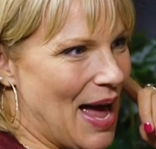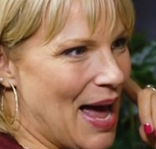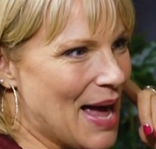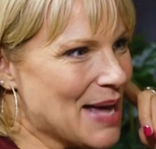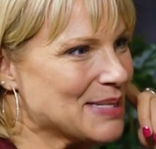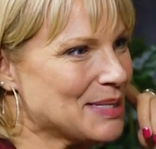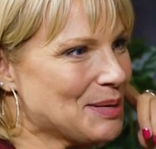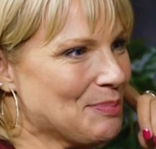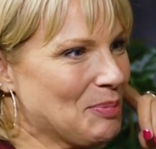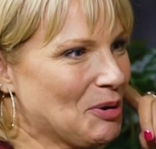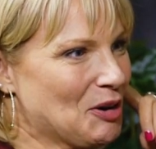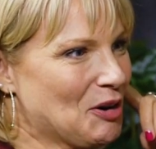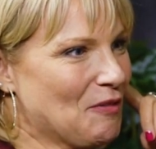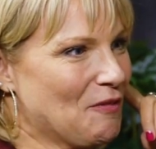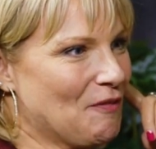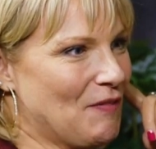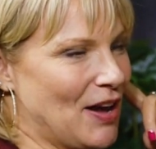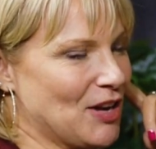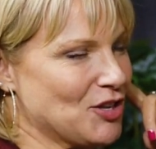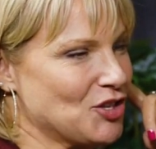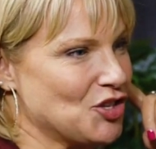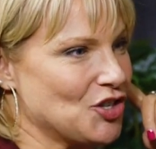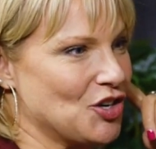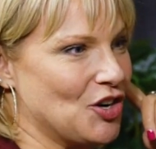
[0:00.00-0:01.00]
As a
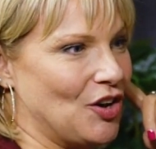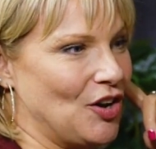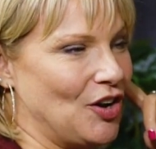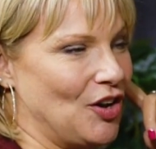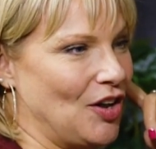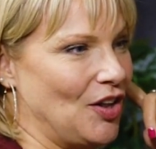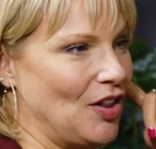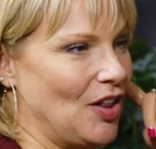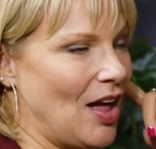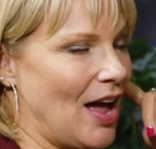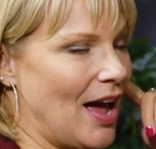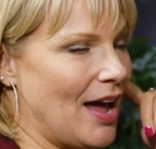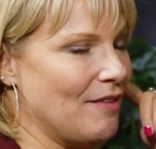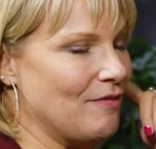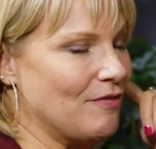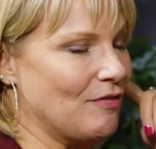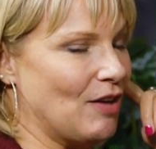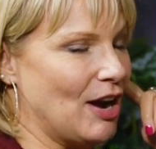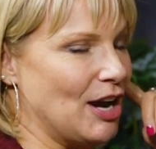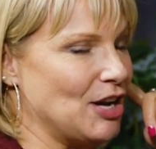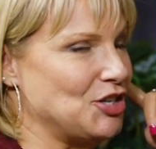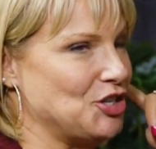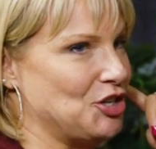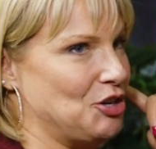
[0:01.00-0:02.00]
professional, I've
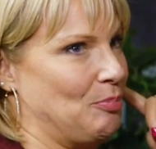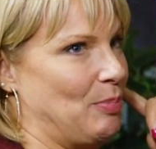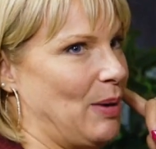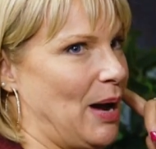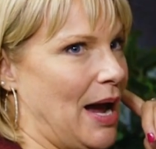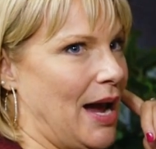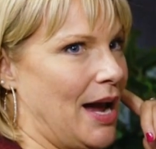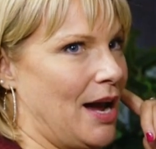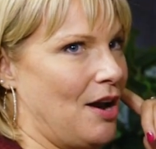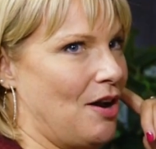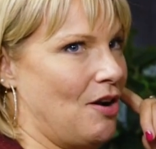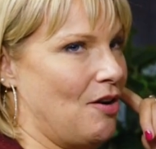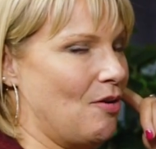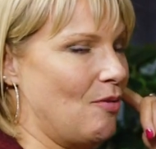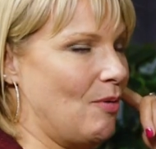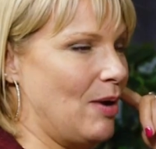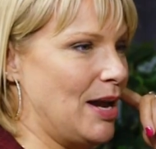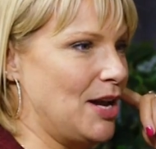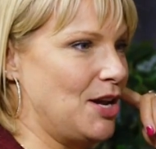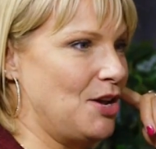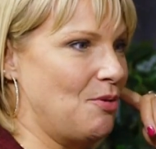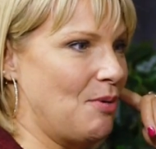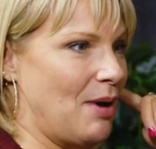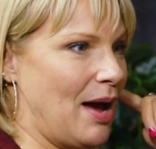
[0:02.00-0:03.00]
read your bio,
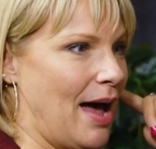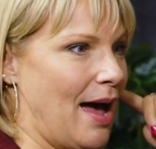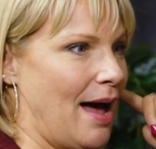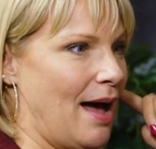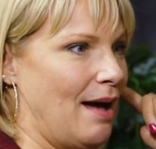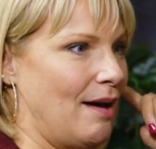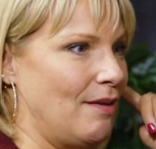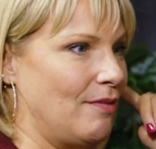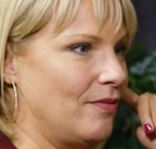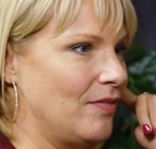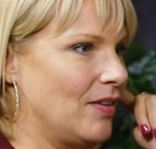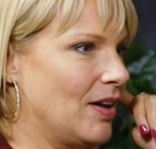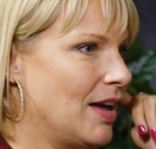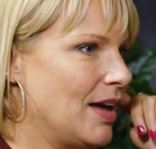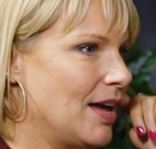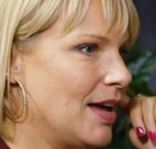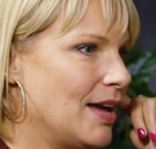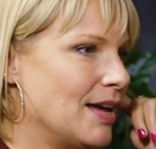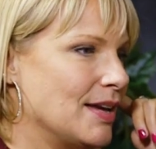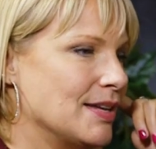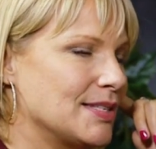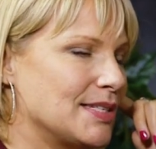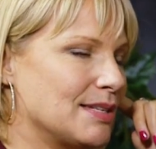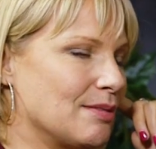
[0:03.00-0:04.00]
and you have
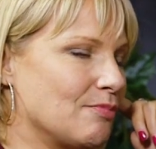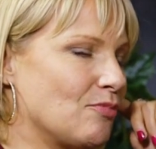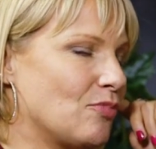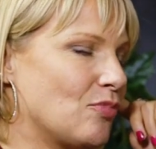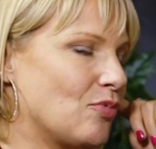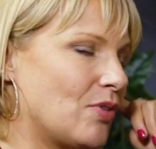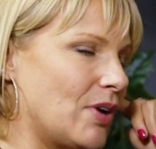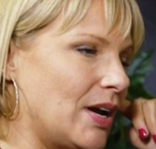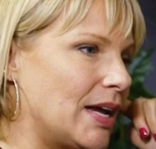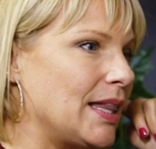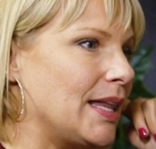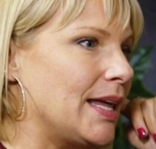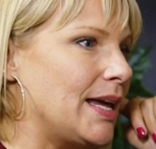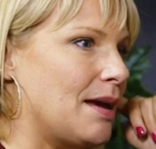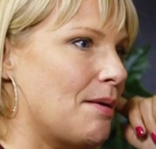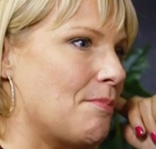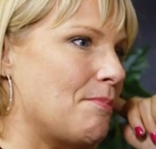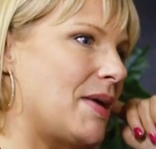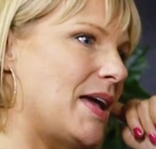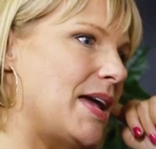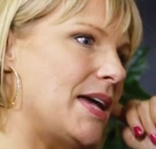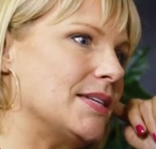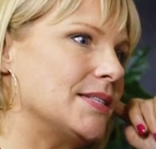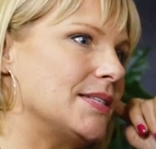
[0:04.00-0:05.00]
some really
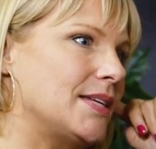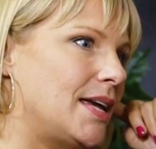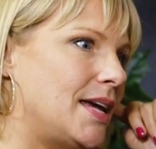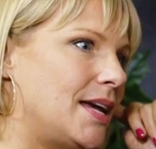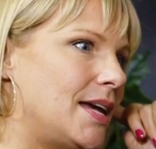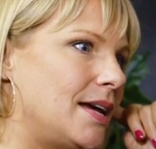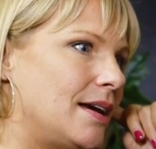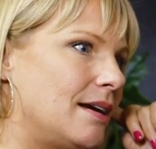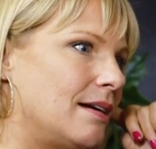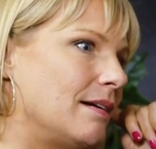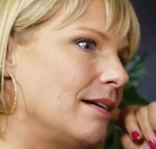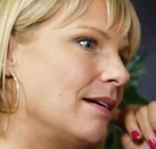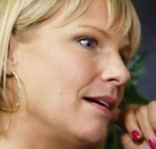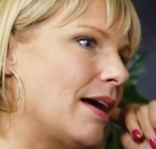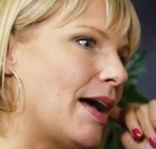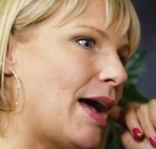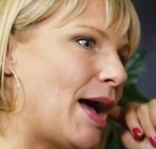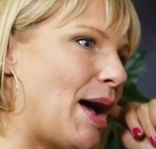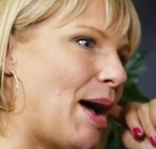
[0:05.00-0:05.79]
amazing